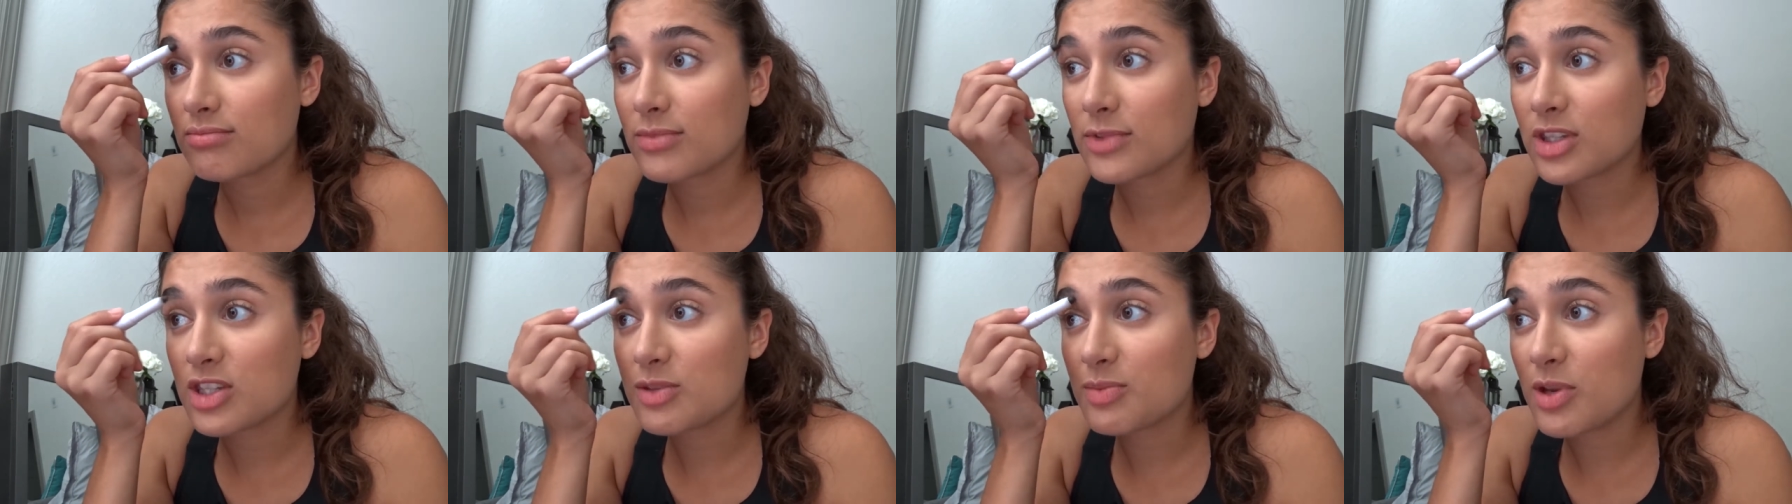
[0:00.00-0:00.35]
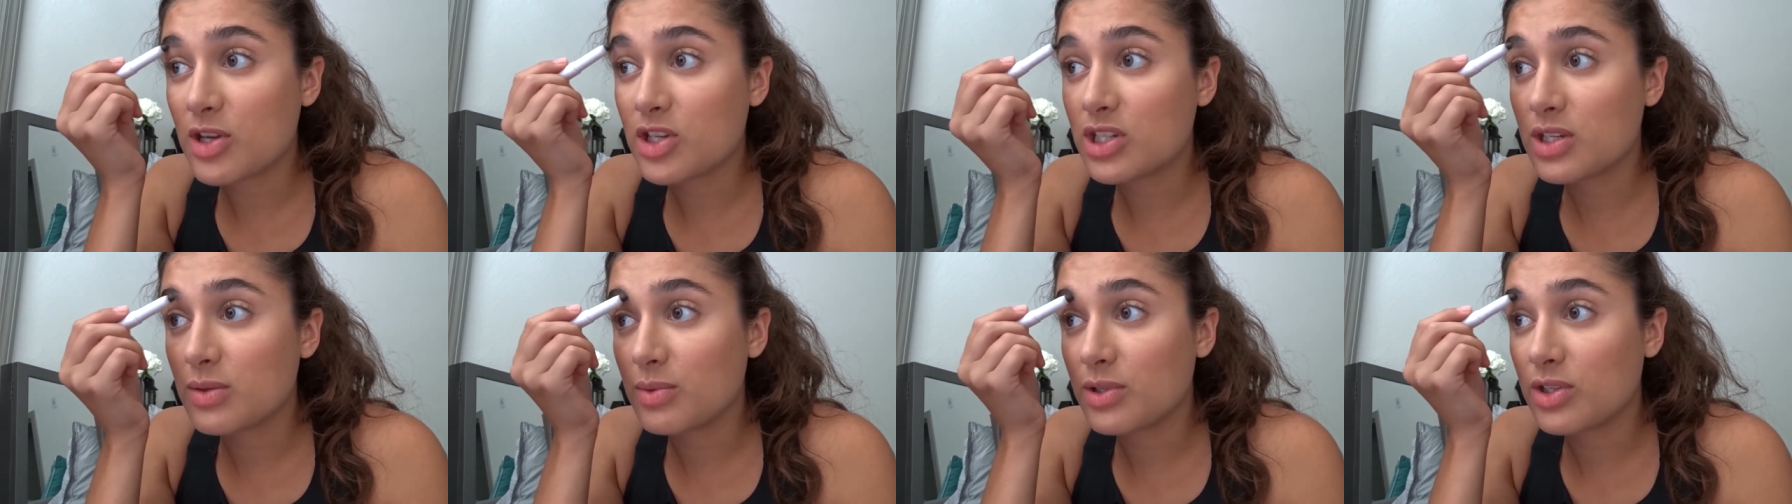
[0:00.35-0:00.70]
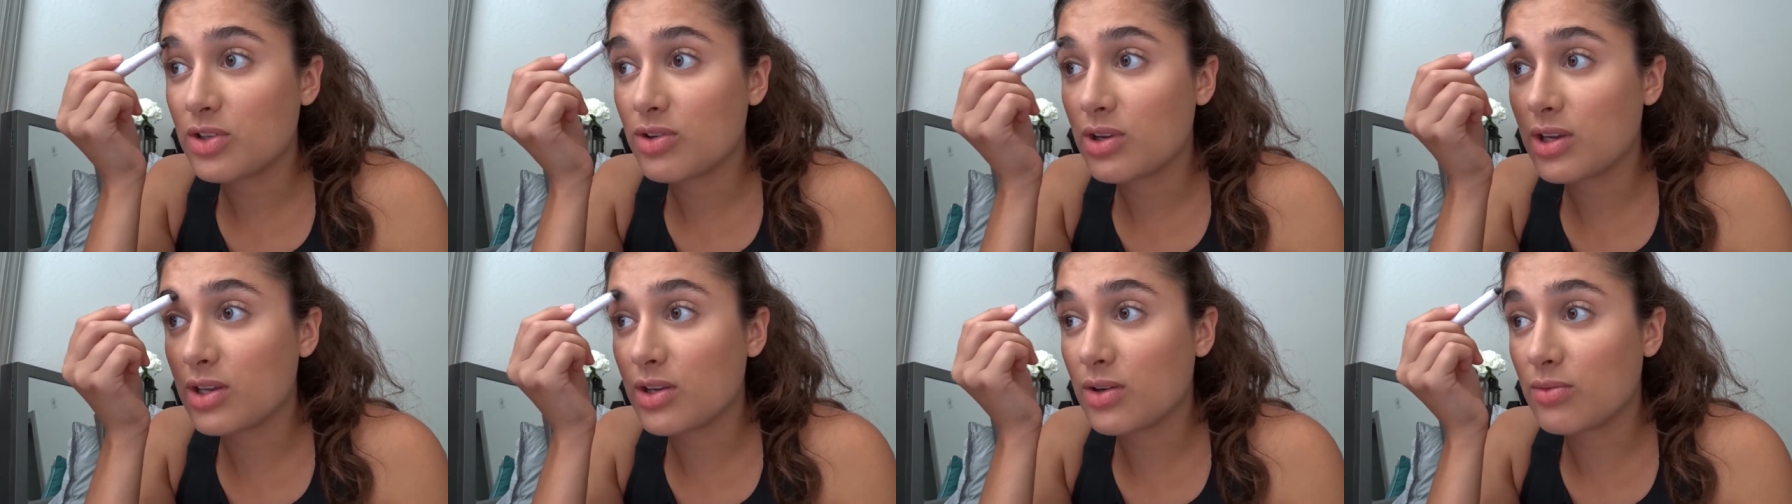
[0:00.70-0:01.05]
especially when
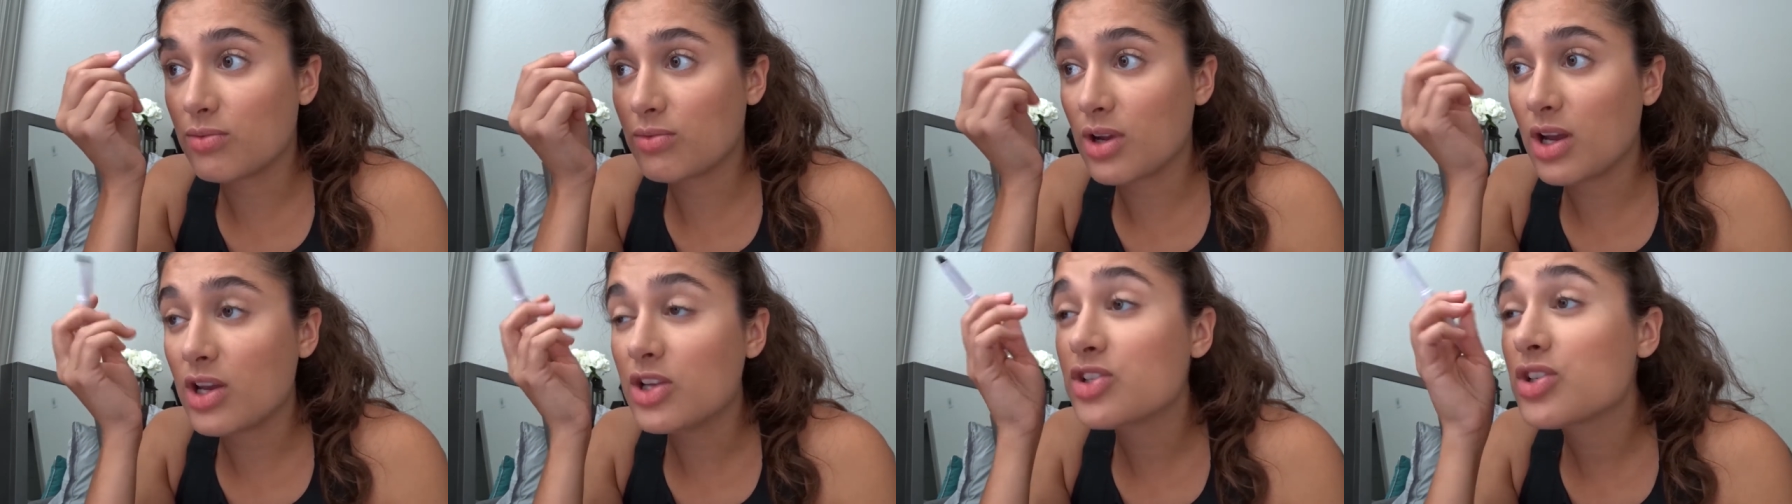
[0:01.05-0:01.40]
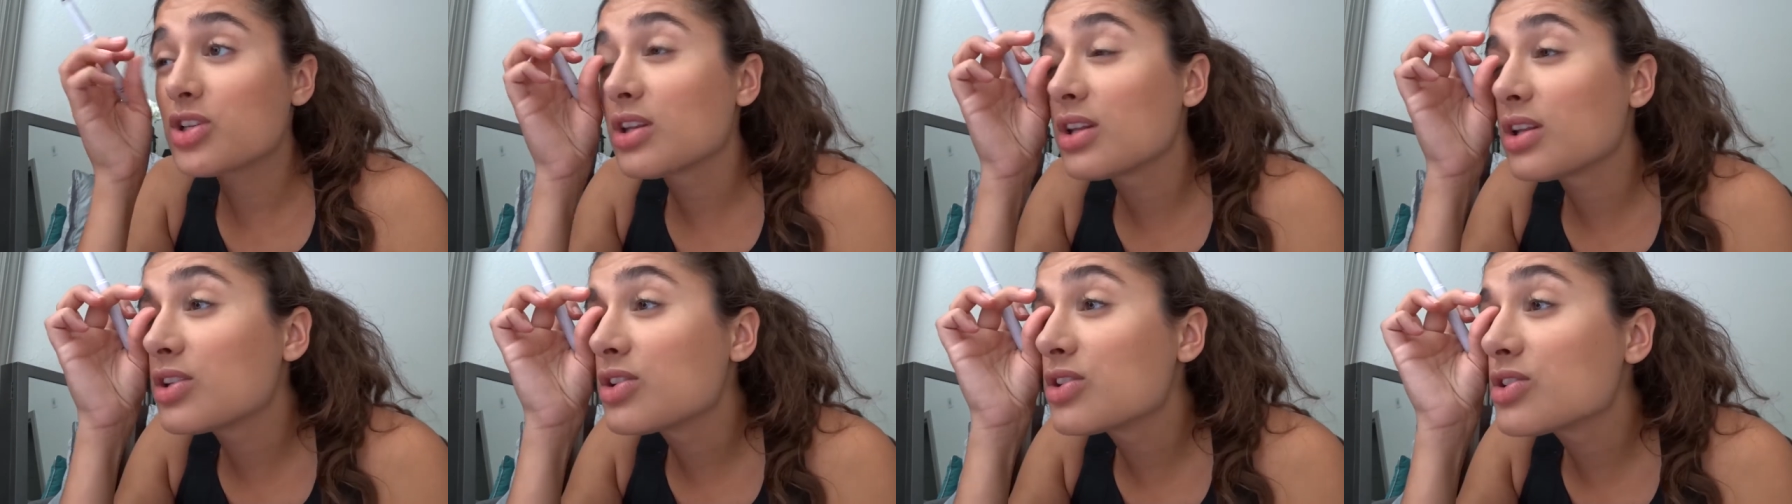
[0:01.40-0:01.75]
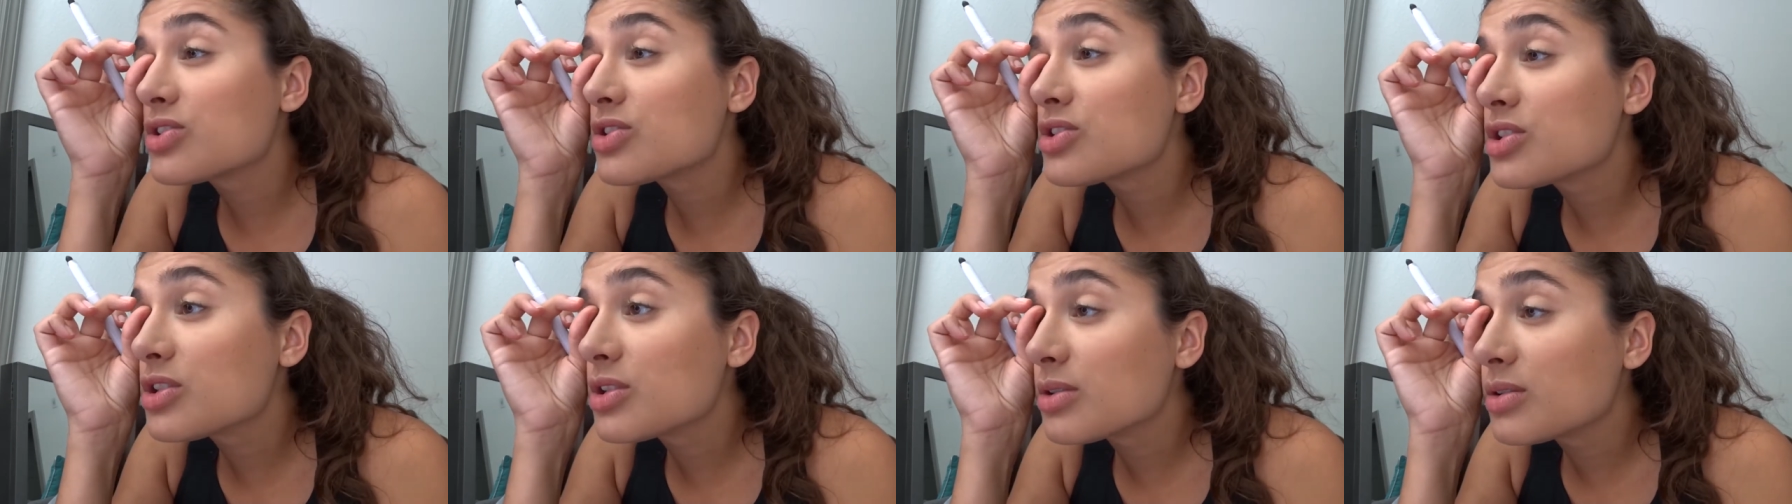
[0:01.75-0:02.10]
you're in a rush and it
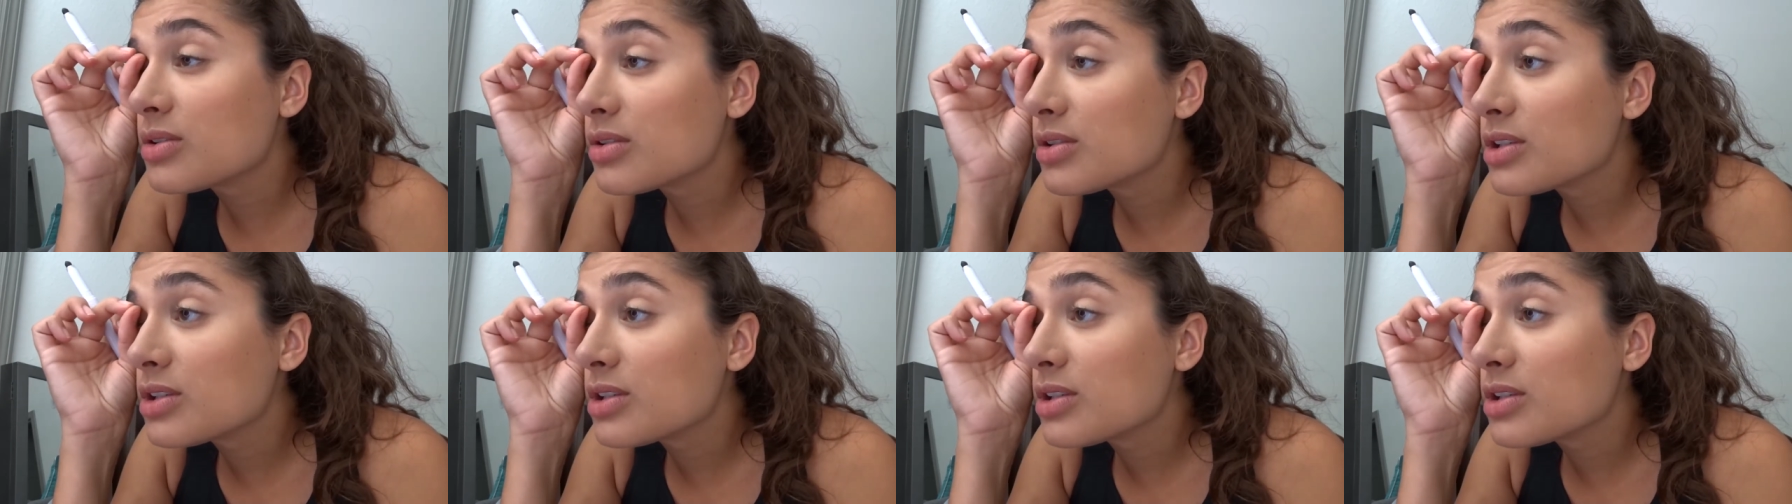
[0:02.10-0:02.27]
just